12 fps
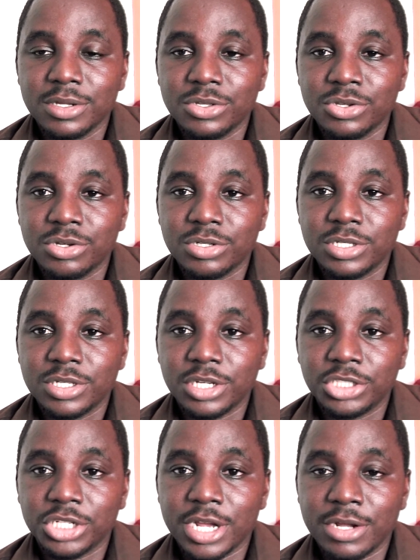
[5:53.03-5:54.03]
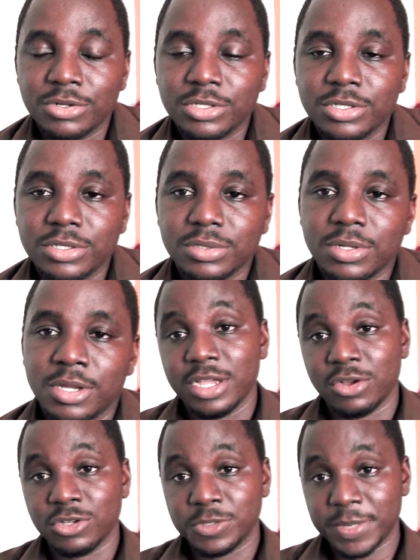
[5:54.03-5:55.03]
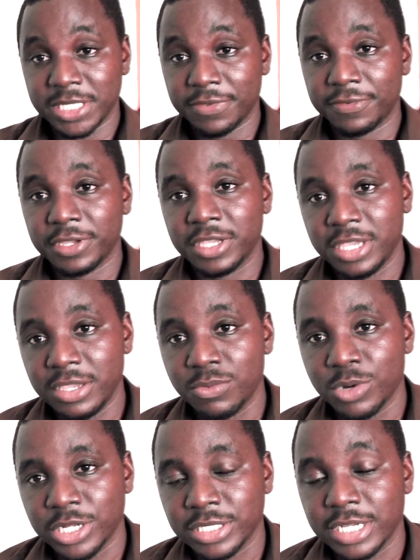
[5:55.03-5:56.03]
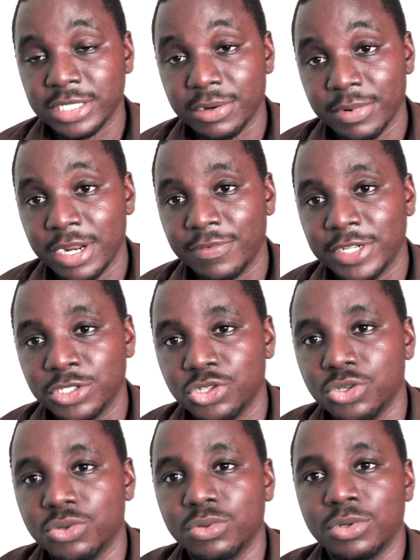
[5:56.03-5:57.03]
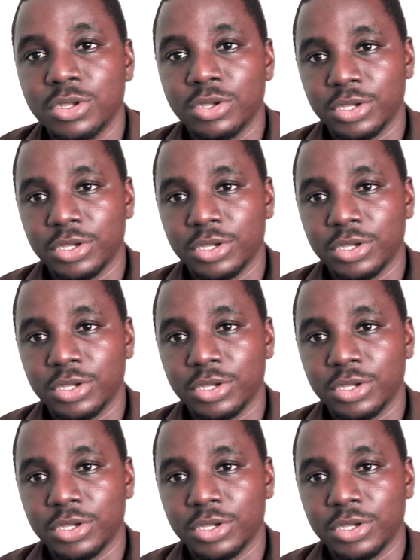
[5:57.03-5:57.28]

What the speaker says: You could search out specific keywords that are relevant to you.